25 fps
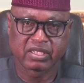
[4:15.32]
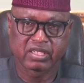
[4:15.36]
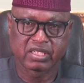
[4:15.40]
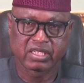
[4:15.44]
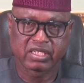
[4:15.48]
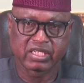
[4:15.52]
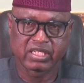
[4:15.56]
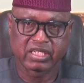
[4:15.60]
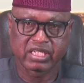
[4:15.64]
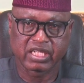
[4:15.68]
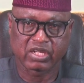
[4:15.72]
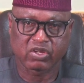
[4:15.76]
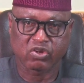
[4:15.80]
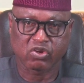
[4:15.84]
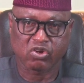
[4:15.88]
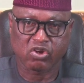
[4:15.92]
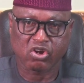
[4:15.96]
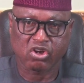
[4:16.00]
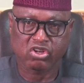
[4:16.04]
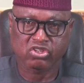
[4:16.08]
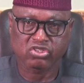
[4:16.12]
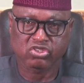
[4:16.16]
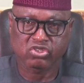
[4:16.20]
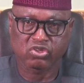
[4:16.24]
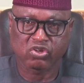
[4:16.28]
In the
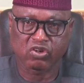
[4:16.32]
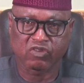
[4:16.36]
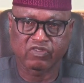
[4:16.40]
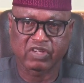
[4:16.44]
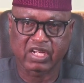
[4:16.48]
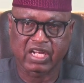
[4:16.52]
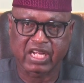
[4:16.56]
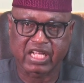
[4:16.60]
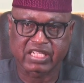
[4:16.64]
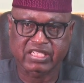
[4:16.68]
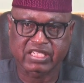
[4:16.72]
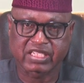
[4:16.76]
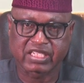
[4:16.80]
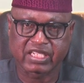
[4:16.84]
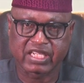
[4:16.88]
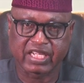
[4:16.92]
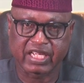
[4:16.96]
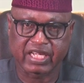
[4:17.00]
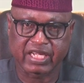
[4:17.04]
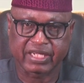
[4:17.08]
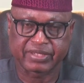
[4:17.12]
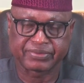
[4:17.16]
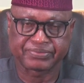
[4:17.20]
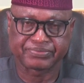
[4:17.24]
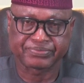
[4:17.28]
course of the last
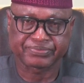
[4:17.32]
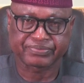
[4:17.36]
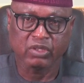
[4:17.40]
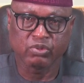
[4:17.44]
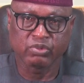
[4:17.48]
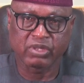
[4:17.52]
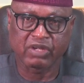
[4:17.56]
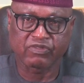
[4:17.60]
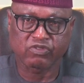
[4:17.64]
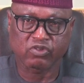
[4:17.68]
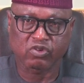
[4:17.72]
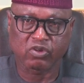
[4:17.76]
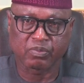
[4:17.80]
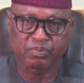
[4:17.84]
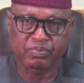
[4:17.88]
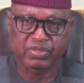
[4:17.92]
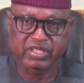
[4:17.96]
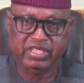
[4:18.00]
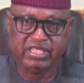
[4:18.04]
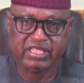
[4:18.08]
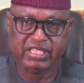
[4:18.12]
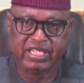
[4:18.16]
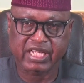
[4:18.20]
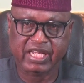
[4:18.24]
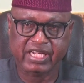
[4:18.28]
year, we have
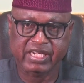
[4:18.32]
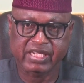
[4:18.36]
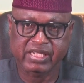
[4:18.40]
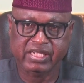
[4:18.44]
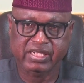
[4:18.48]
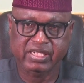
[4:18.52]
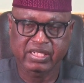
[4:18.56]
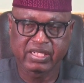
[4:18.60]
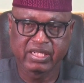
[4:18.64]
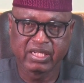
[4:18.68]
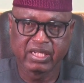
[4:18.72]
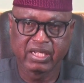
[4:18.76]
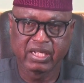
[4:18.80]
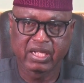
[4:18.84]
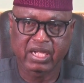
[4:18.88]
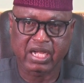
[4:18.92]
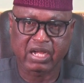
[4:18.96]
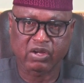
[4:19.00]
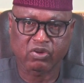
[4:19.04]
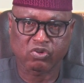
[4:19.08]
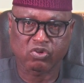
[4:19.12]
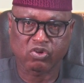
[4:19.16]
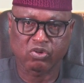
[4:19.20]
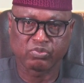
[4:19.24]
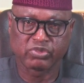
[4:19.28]
completed
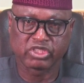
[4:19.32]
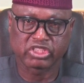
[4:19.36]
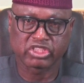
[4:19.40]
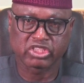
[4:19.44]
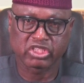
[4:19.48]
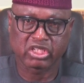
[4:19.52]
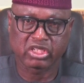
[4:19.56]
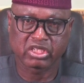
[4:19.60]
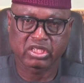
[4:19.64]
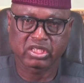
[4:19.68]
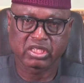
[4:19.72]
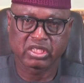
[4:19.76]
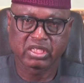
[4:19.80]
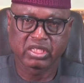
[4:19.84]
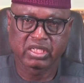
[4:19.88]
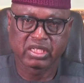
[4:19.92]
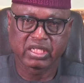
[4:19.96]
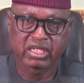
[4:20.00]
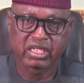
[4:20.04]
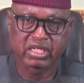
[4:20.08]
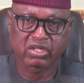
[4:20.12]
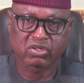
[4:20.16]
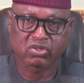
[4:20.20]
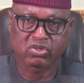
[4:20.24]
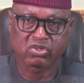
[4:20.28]
and commissioned
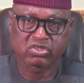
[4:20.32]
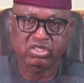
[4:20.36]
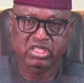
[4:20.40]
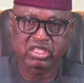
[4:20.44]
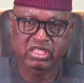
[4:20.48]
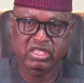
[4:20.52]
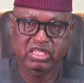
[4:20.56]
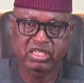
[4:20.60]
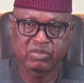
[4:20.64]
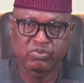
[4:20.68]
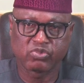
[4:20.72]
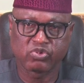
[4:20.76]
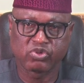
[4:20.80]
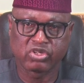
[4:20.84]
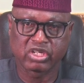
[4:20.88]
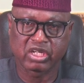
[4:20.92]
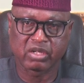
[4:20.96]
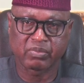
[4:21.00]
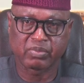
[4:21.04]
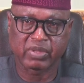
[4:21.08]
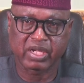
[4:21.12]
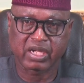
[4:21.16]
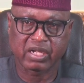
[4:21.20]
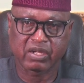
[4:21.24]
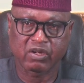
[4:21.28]
a considerable
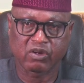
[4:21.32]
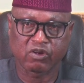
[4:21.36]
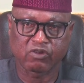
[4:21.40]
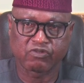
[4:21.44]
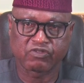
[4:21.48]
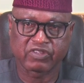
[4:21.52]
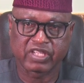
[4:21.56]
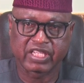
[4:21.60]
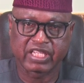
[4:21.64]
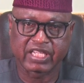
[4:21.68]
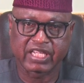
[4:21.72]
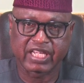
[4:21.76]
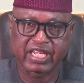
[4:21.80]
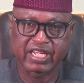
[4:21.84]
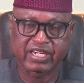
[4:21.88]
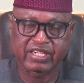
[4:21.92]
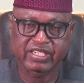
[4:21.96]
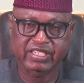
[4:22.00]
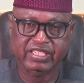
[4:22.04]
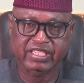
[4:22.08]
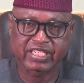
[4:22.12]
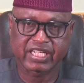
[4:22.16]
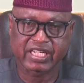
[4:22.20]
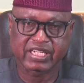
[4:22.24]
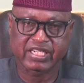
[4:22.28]
number of
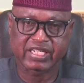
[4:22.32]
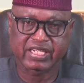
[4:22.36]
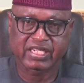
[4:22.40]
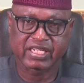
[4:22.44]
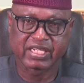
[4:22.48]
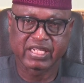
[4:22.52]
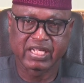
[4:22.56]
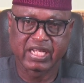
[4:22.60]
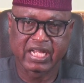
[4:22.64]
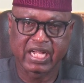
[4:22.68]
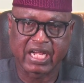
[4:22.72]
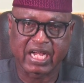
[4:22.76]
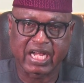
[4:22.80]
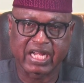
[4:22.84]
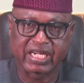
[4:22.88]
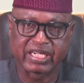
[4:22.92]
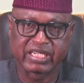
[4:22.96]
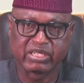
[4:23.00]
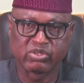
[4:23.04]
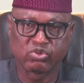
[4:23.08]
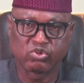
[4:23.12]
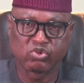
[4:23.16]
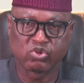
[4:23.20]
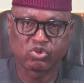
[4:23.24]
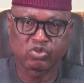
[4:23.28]
inherited and
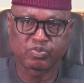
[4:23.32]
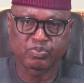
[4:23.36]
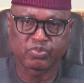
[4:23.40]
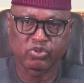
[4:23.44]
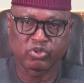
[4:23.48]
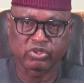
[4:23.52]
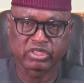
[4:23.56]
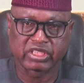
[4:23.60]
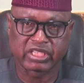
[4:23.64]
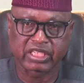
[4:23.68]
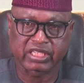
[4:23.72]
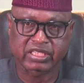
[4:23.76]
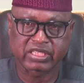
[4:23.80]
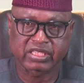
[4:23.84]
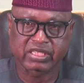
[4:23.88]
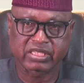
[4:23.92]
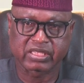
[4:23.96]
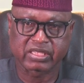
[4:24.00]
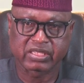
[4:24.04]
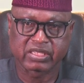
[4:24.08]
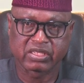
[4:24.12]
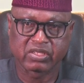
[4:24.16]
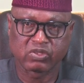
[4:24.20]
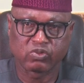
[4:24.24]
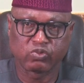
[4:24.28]
new road projects,
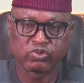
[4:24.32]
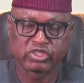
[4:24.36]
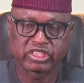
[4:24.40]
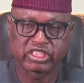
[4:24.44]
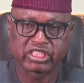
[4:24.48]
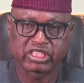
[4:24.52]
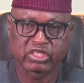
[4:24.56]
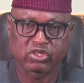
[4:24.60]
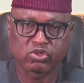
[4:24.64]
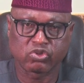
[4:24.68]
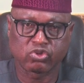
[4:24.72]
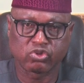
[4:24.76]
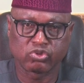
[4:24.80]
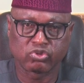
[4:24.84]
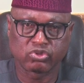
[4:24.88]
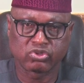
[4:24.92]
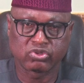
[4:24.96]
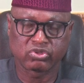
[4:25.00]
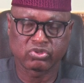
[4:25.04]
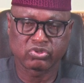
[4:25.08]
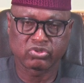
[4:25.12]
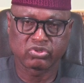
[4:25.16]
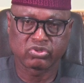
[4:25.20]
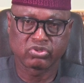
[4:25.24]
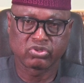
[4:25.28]
which include
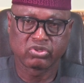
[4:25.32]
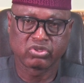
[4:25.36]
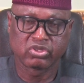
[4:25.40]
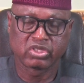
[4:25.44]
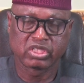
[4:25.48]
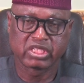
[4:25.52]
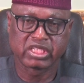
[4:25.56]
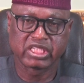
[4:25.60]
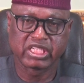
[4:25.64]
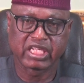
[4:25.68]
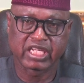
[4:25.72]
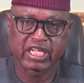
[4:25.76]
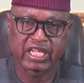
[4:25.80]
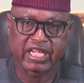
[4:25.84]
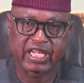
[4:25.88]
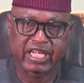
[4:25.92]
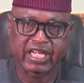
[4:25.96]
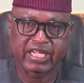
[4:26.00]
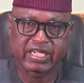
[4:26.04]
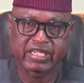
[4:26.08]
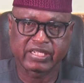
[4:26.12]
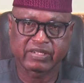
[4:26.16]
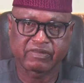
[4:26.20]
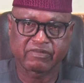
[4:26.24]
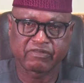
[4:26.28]
the
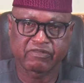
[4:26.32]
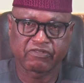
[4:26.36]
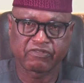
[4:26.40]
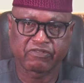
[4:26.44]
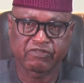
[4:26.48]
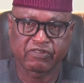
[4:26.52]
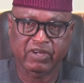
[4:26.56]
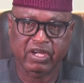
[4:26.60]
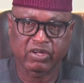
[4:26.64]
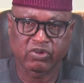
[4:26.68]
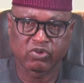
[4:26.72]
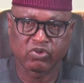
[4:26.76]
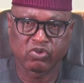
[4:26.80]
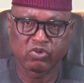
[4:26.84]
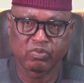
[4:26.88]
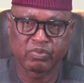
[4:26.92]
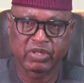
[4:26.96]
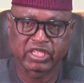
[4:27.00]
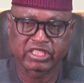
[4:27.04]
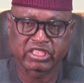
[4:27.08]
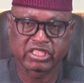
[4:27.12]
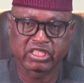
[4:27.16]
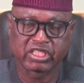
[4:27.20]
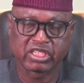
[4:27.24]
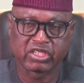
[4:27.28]
Head Faglo
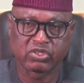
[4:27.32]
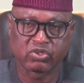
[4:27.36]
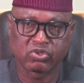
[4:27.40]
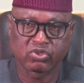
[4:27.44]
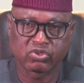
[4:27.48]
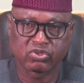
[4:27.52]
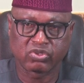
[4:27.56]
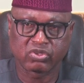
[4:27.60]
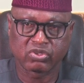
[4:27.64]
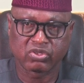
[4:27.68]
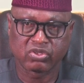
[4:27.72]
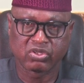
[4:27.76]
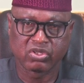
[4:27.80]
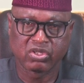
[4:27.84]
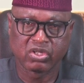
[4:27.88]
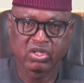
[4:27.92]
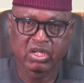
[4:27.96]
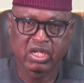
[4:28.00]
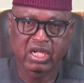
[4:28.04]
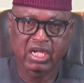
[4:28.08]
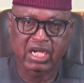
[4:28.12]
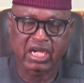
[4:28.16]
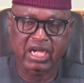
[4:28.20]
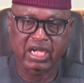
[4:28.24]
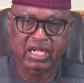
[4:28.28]
Bashiri Road,
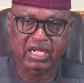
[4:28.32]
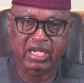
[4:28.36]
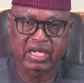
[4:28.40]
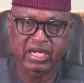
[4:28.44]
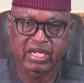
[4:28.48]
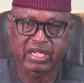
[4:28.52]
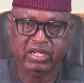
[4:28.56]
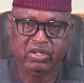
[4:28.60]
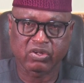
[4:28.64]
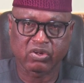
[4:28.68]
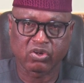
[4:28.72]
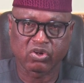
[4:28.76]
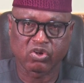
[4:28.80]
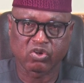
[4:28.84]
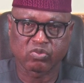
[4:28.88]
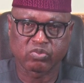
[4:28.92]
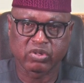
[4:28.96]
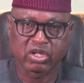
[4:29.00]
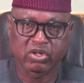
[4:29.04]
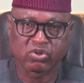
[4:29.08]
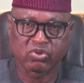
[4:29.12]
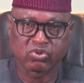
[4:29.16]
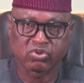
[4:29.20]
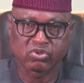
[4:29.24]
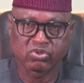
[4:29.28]
Agric
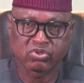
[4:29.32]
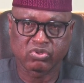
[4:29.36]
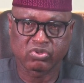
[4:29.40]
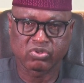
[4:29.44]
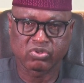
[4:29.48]
Olokwe Road,